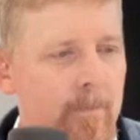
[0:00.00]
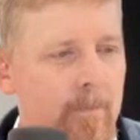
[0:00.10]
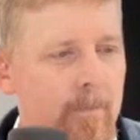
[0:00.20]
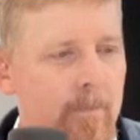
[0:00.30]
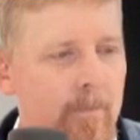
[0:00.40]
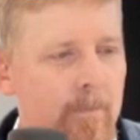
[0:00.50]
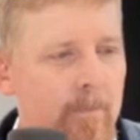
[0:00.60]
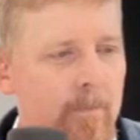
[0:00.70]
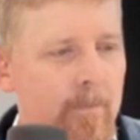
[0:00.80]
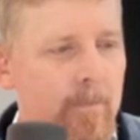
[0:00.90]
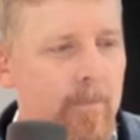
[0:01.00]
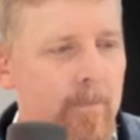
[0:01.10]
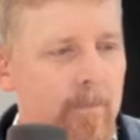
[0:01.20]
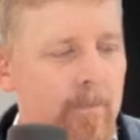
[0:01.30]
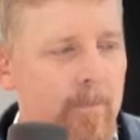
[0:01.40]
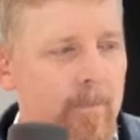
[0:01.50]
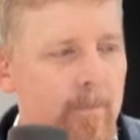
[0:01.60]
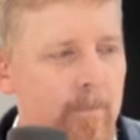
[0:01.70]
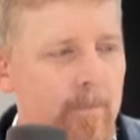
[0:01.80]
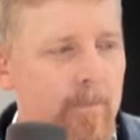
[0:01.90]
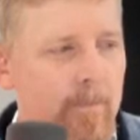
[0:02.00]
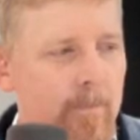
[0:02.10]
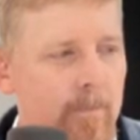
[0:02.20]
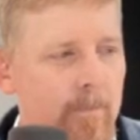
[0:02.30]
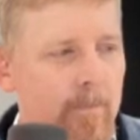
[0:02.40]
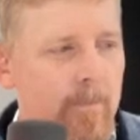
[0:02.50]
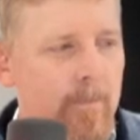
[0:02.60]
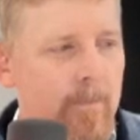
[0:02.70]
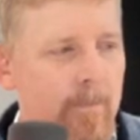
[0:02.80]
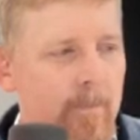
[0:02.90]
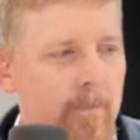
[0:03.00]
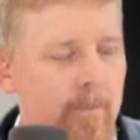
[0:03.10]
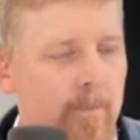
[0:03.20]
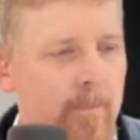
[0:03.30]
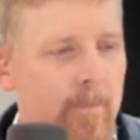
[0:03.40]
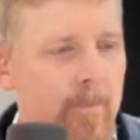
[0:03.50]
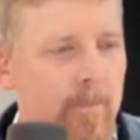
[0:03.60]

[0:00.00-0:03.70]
No words are spoken by the person on screen.